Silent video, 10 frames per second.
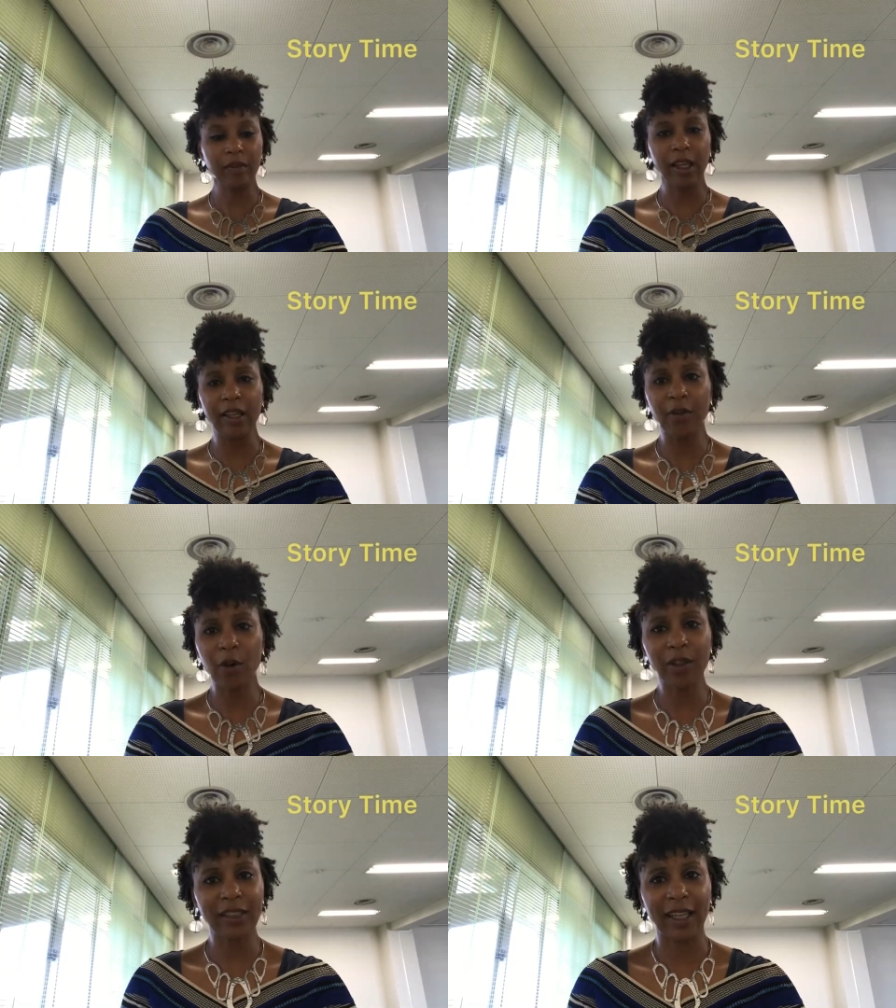And of
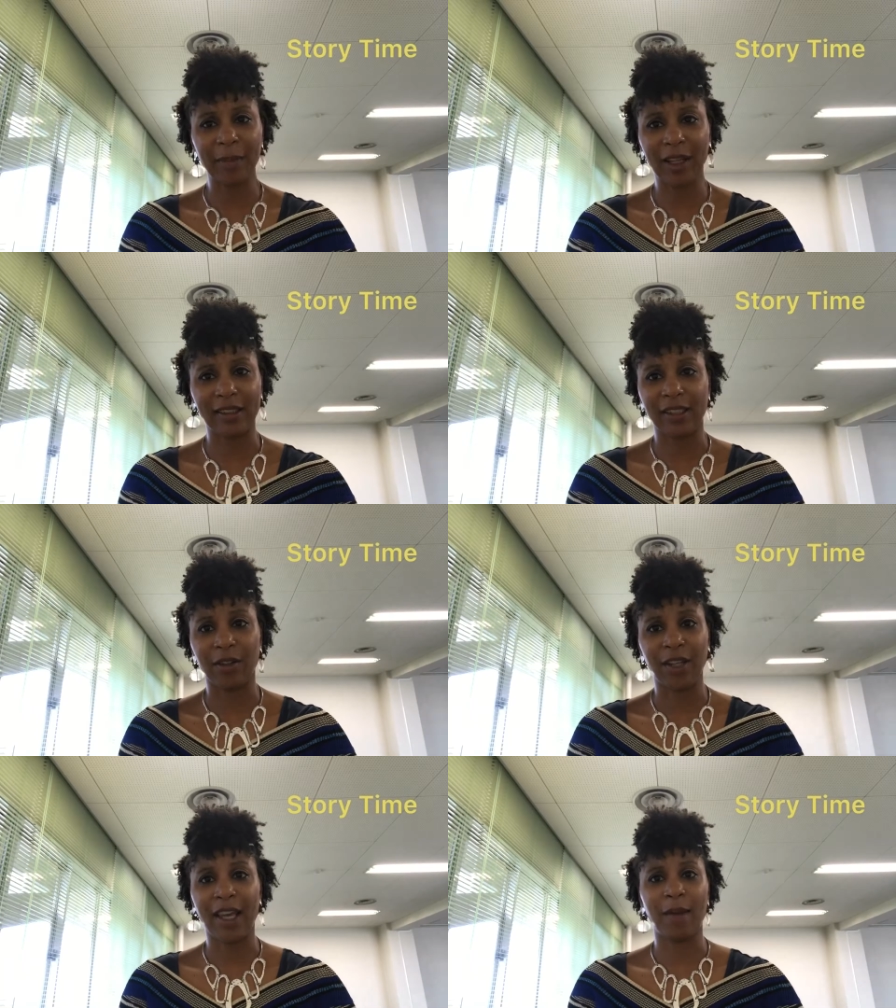course, like, I'm not gonna say her
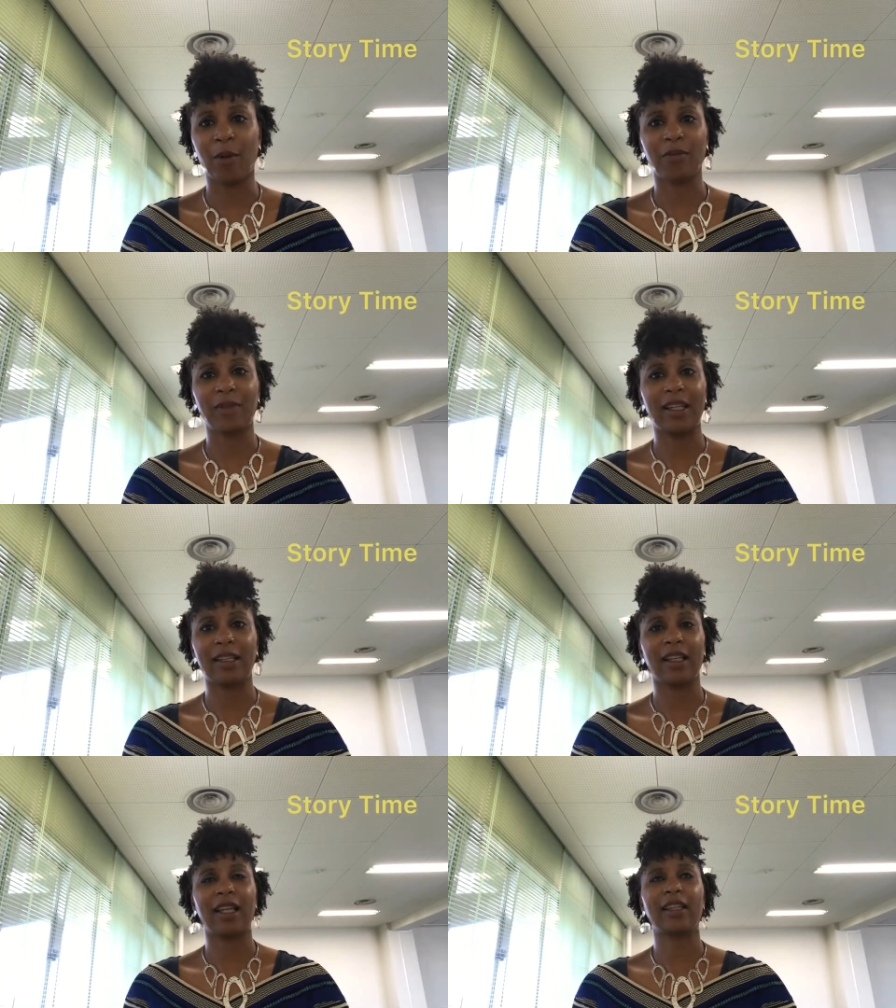name or
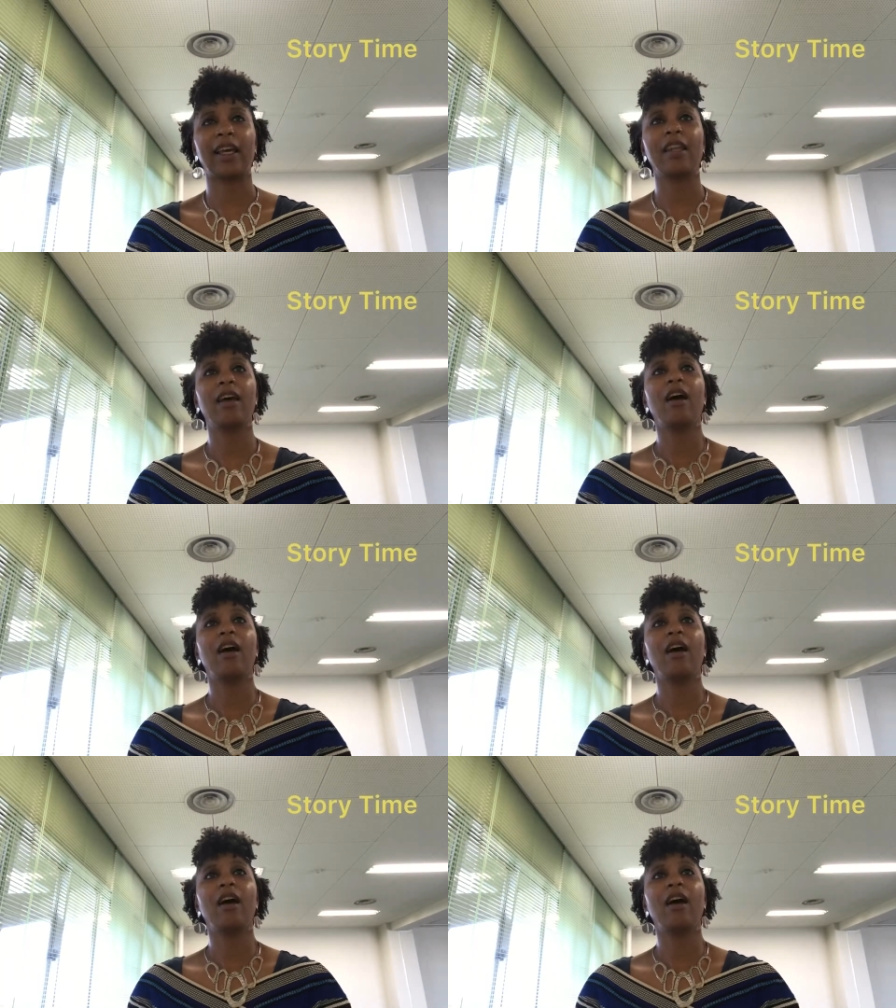anything like that.